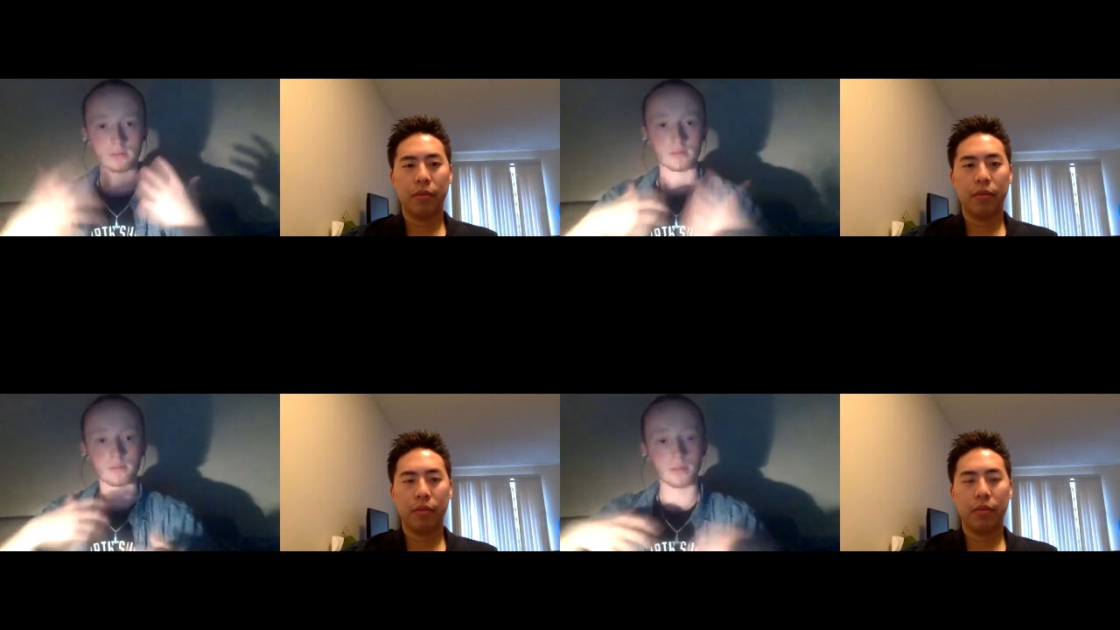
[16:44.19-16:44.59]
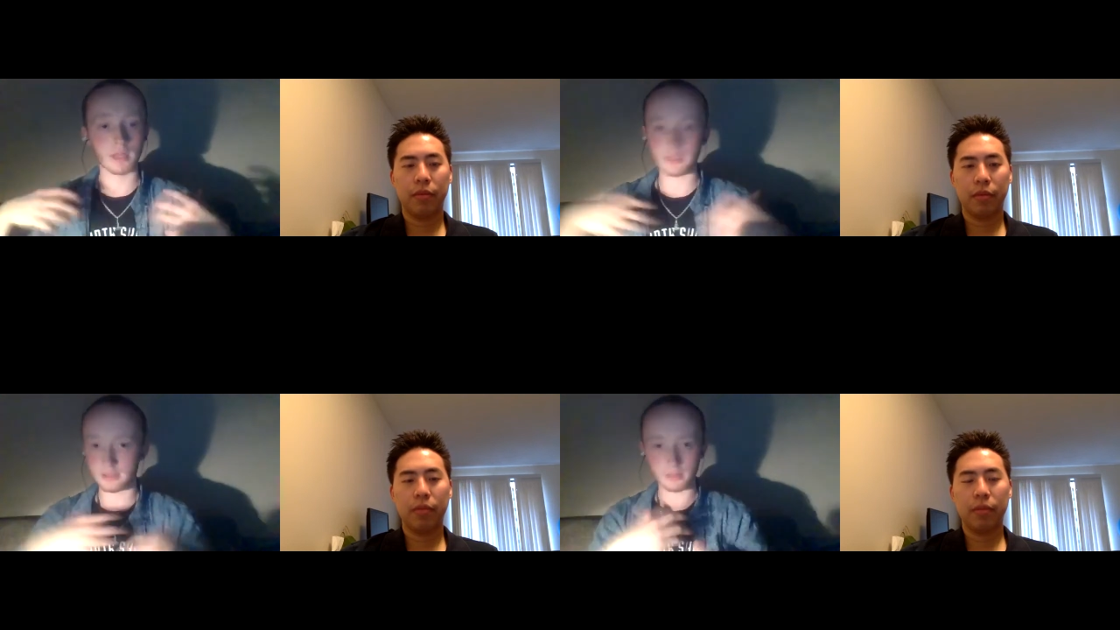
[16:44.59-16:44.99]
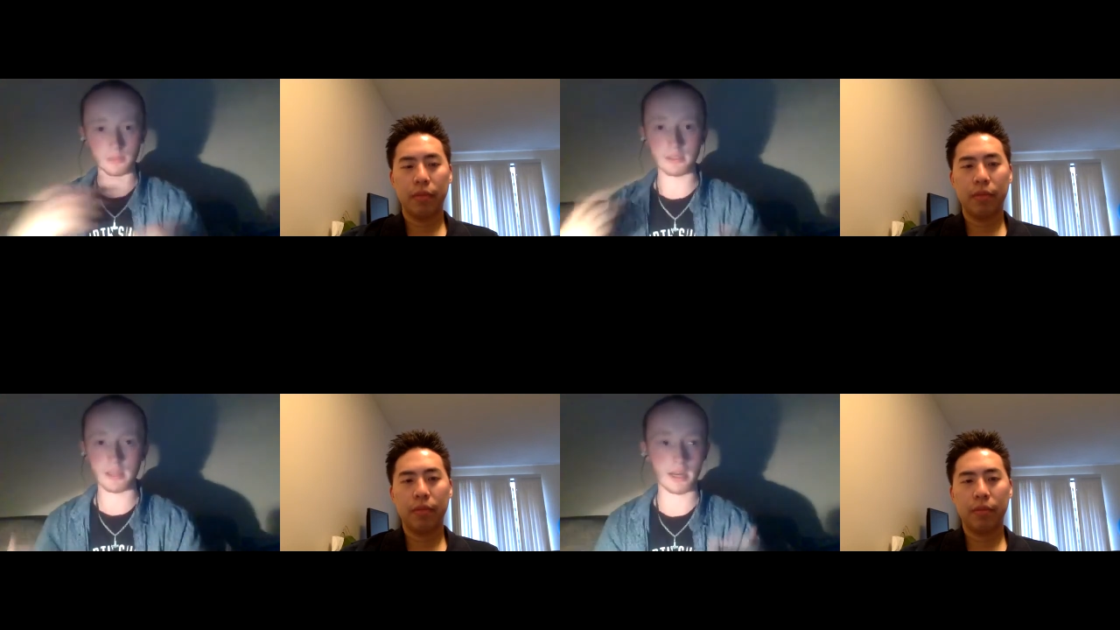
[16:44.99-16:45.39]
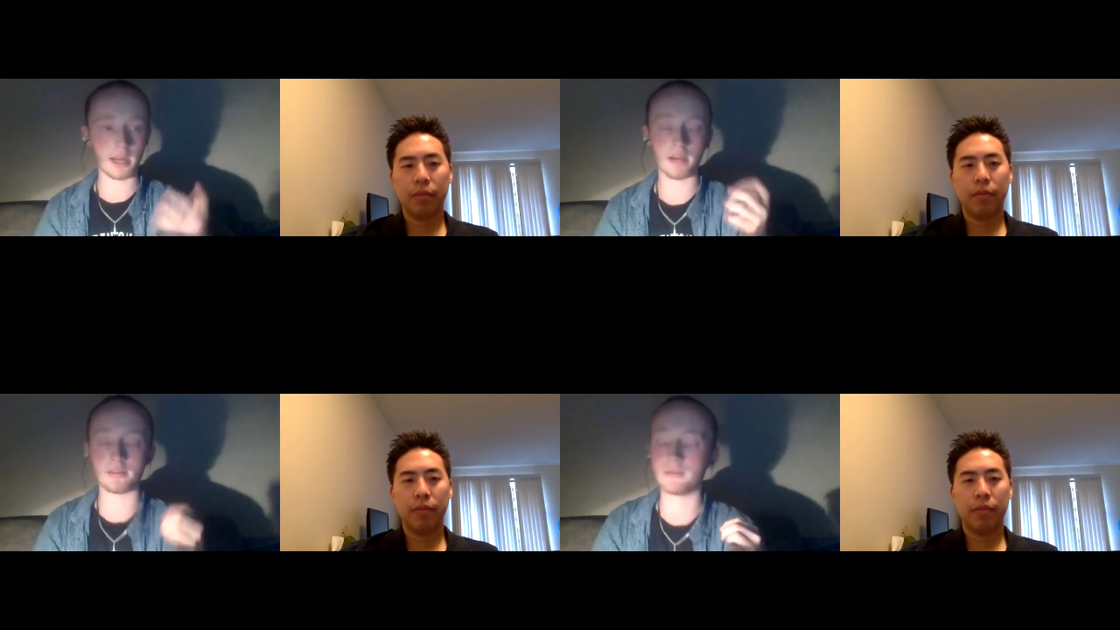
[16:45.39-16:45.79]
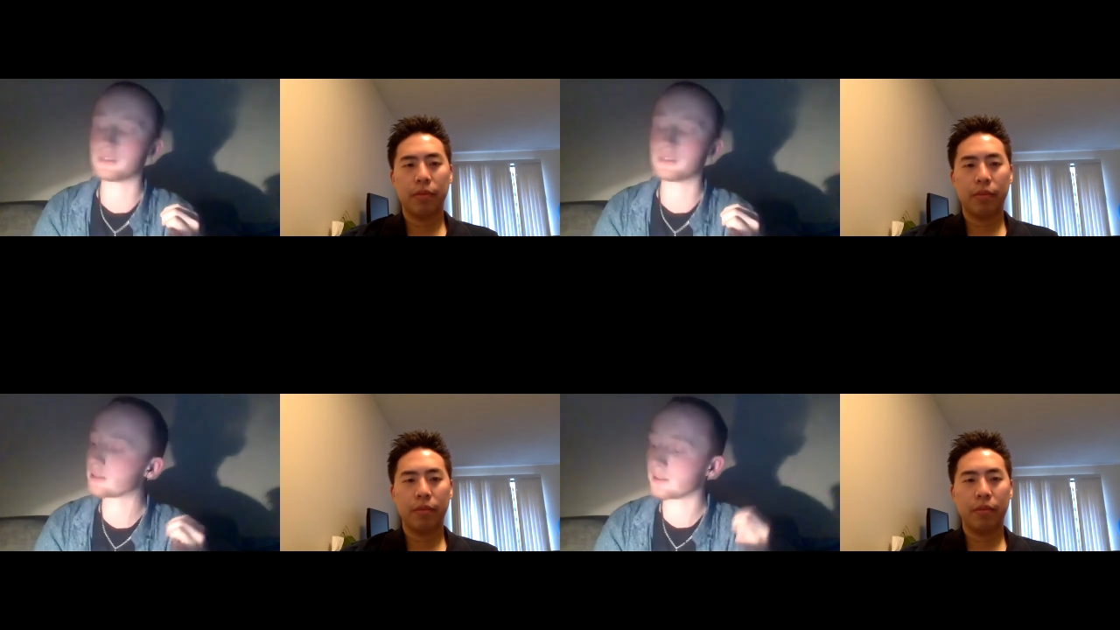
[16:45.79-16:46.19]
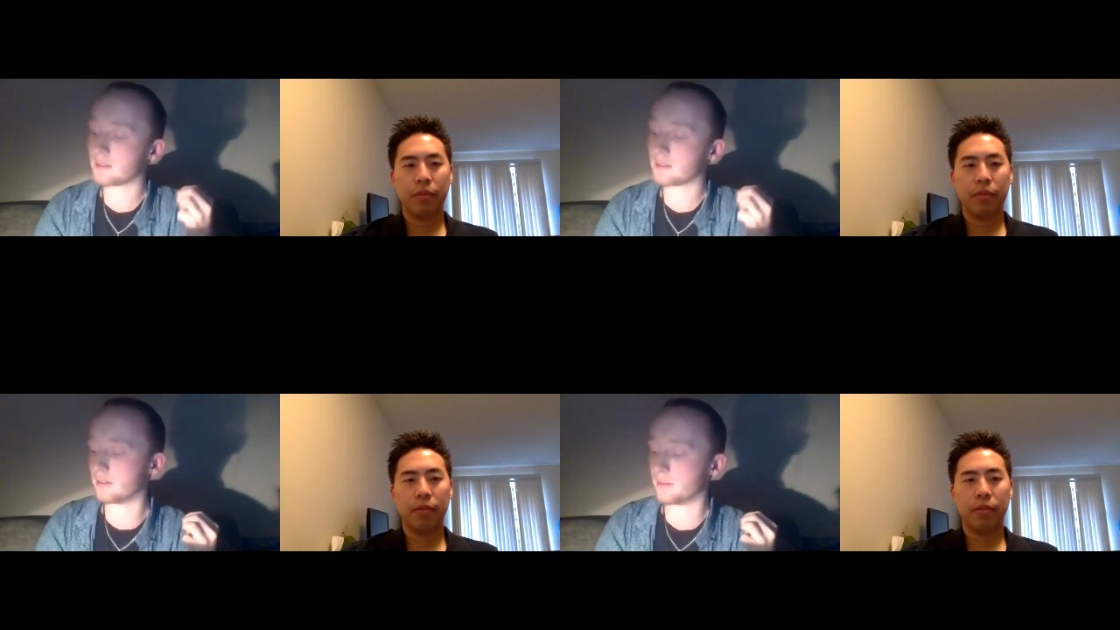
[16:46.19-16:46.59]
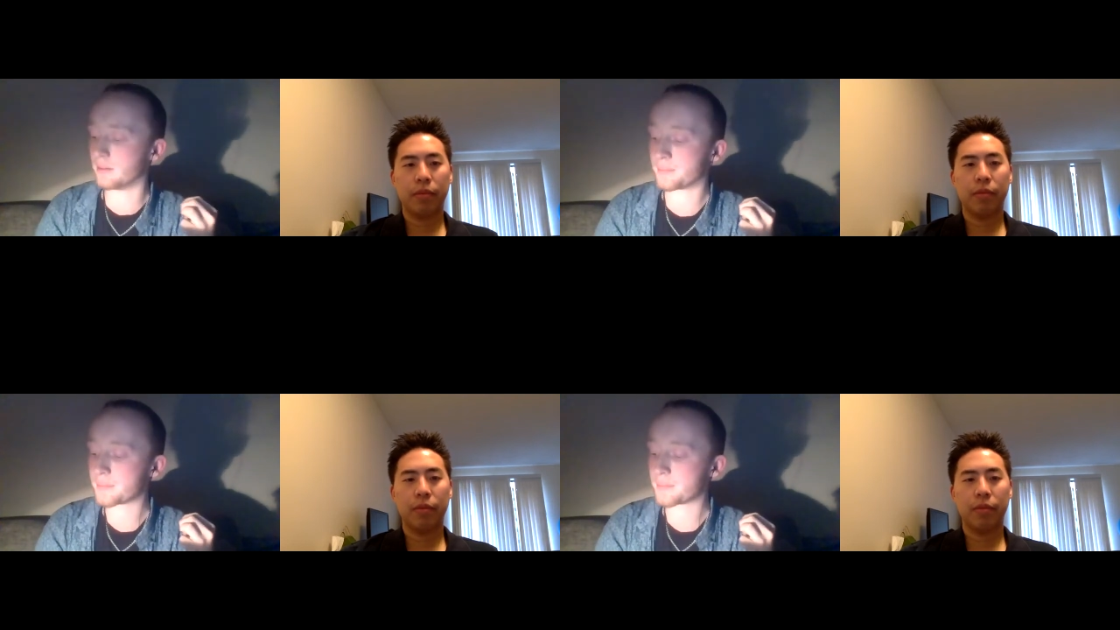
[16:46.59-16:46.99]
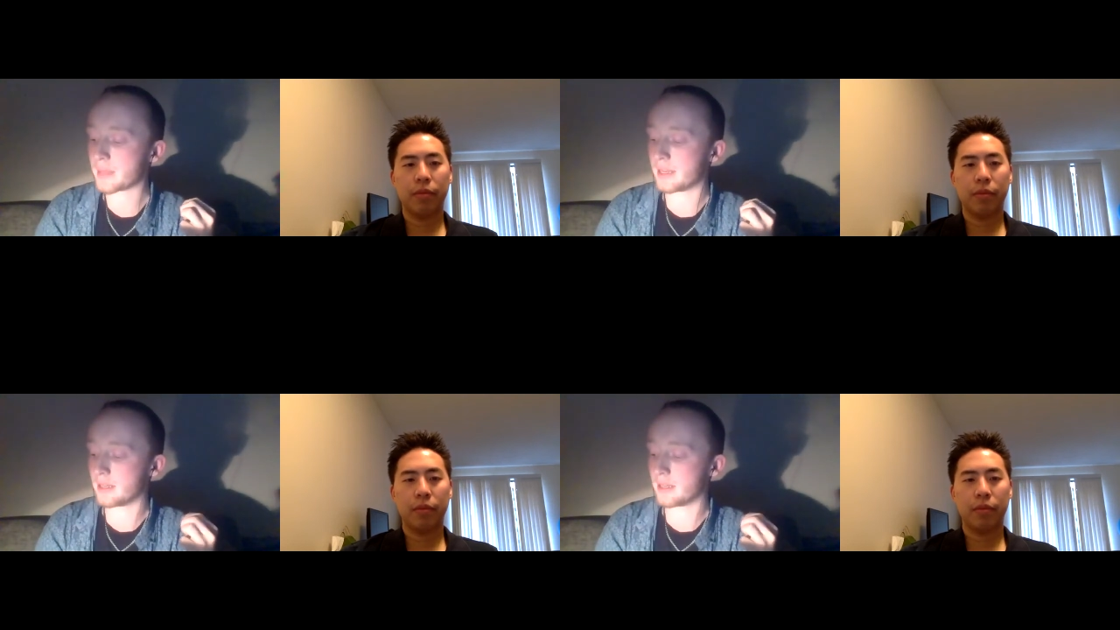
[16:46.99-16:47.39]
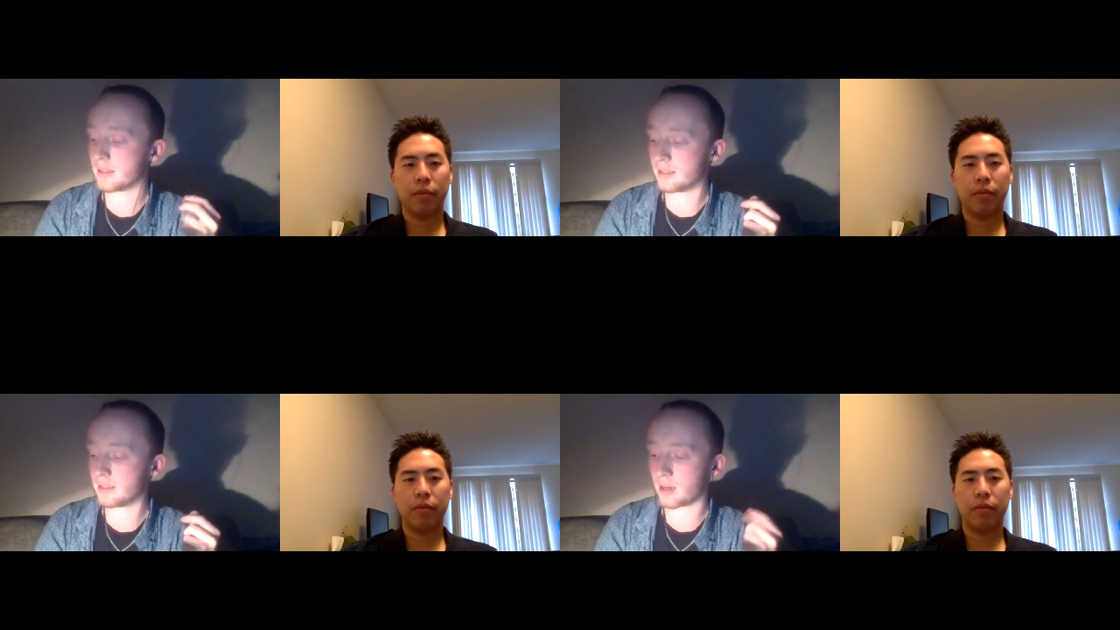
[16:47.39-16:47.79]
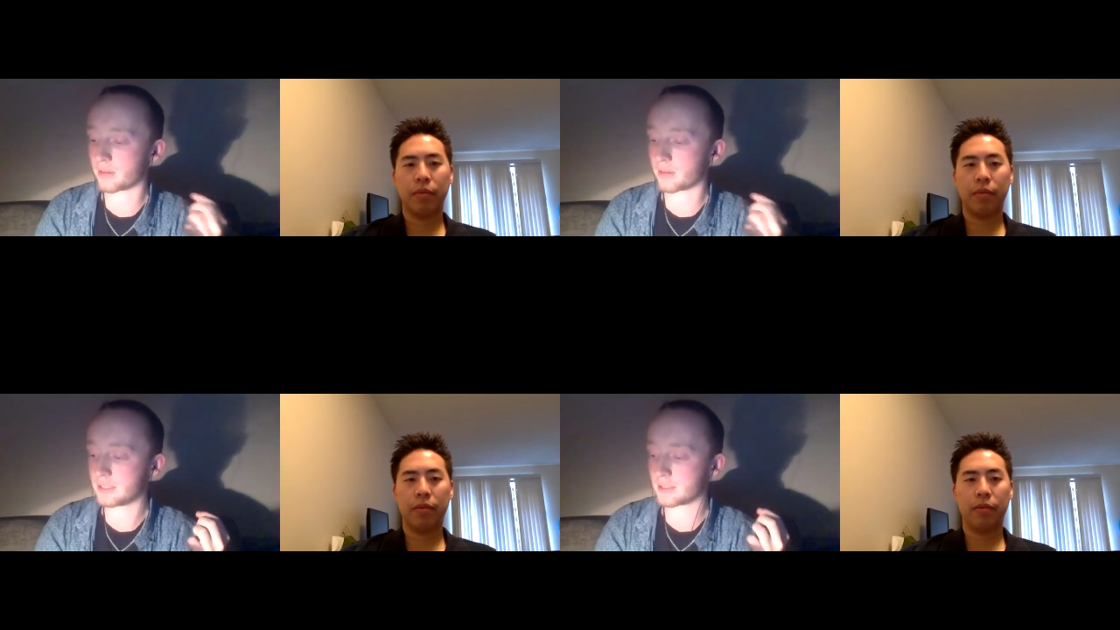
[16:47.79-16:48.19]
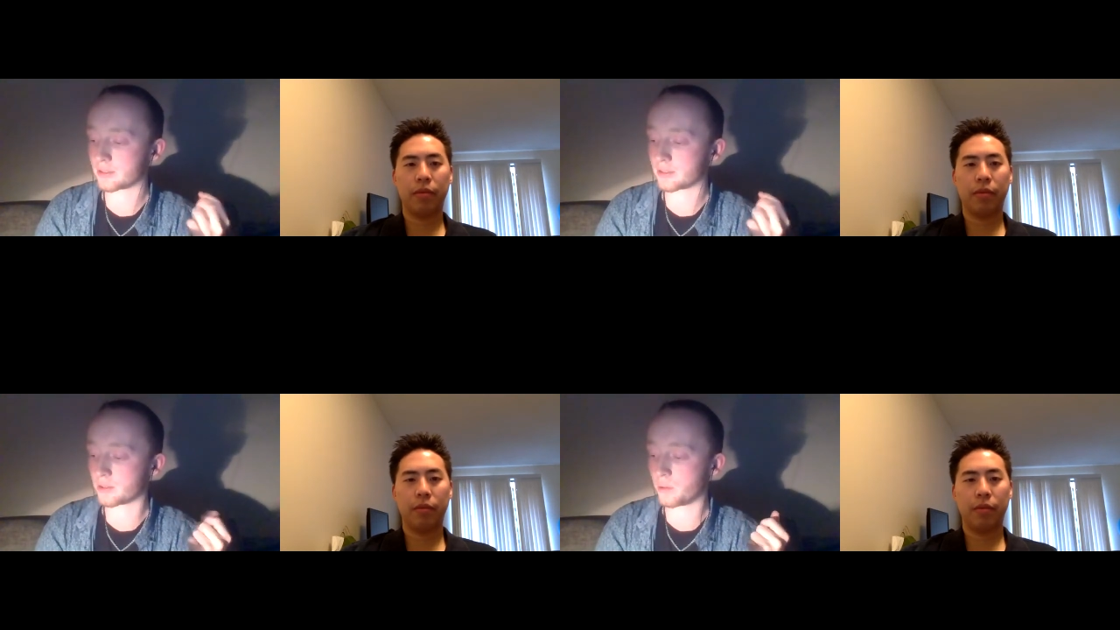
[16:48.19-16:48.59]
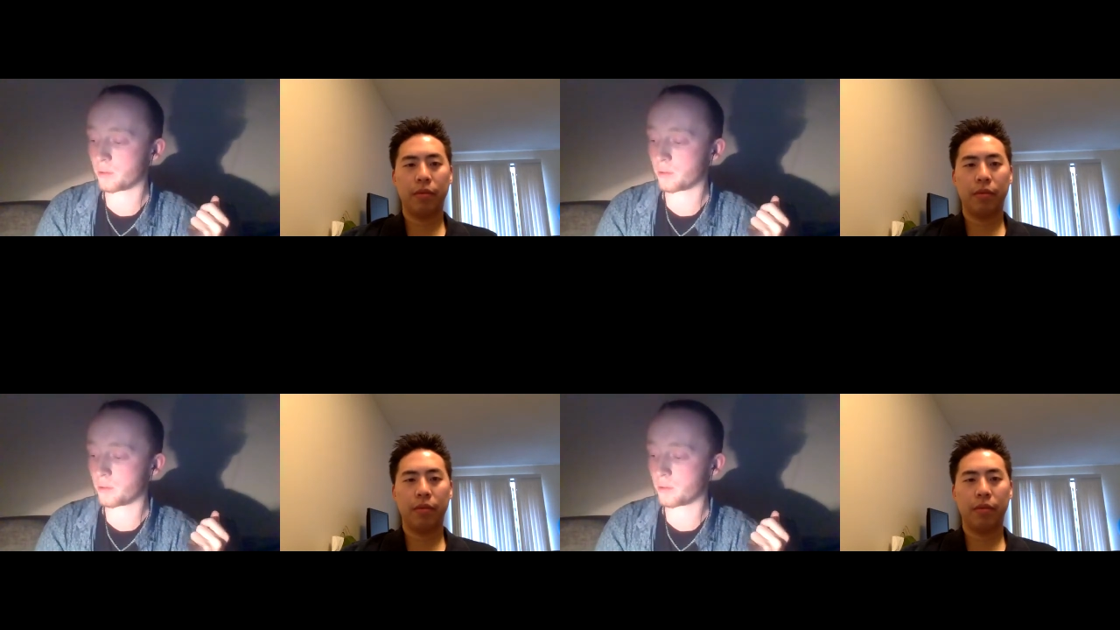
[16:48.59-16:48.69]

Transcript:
Speaker 1: place in me that I haven't visited in a lot of years. So